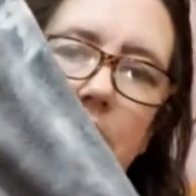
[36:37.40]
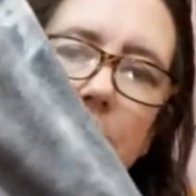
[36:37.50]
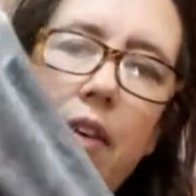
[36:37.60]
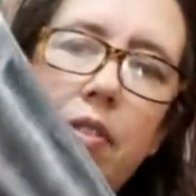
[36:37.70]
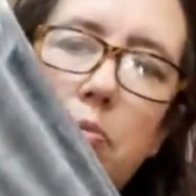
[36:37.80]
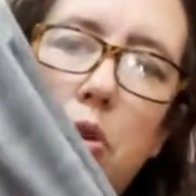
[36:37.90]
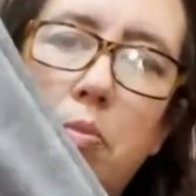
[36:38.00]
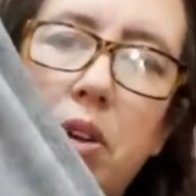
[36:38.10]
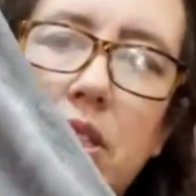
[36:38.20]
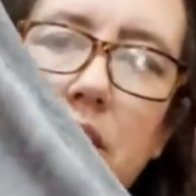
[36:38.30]
having a
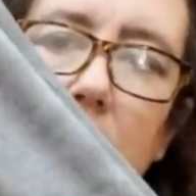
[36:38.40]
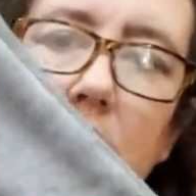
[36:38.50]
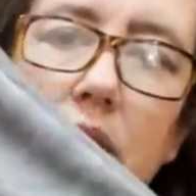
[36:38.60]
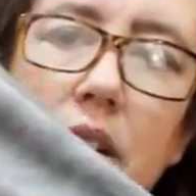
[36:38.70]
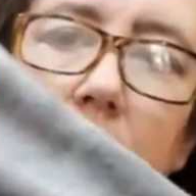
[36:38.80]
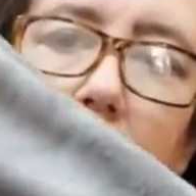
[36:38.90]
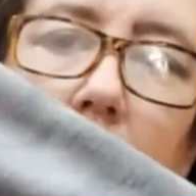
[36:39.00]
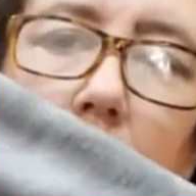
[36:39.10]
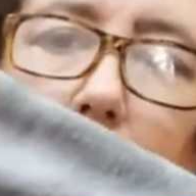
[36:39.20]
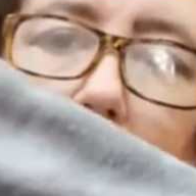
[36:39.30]
moment still.
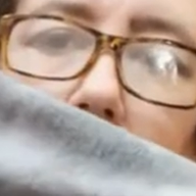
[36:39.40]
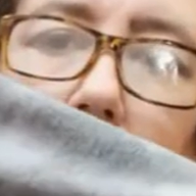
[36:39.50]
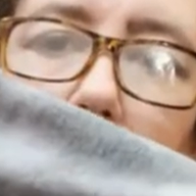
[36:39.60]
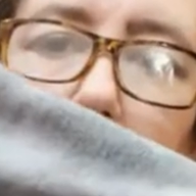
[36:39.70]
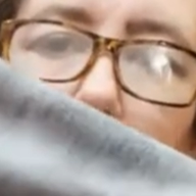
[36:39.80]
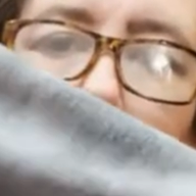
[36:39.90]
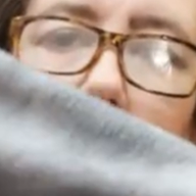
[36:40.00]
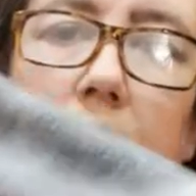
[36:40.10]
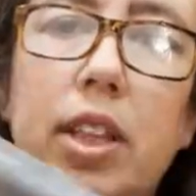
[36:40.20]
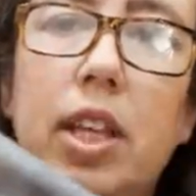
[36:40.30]
But I think more
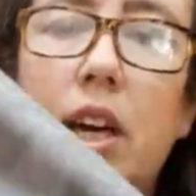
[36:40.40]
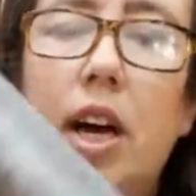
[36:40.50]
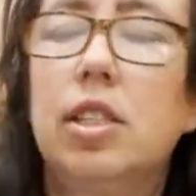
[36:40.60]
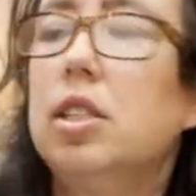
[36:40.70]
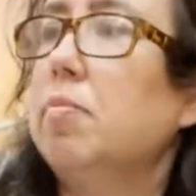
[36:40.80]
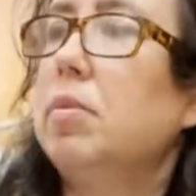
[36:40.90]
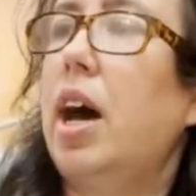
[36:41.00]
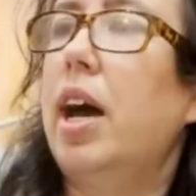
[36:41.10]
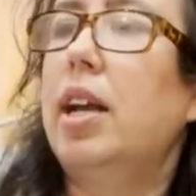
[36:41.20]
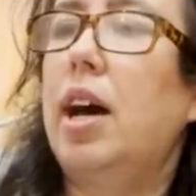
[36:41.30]
of like the custom
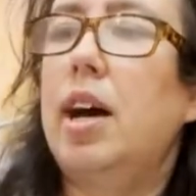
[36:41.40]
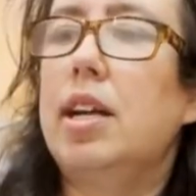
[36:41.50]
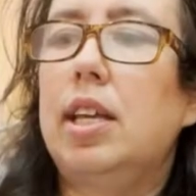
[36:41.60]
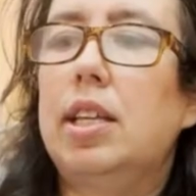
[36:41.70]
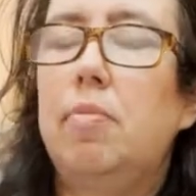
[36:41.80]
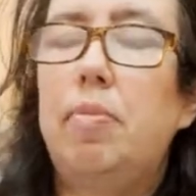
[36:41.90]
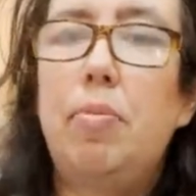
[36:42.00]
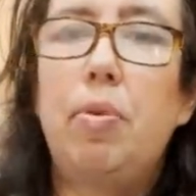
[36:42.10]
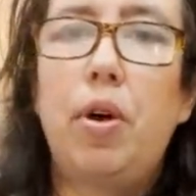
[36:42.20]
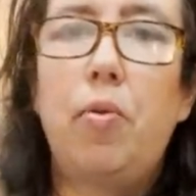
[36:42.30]
tie-dyes, like the people that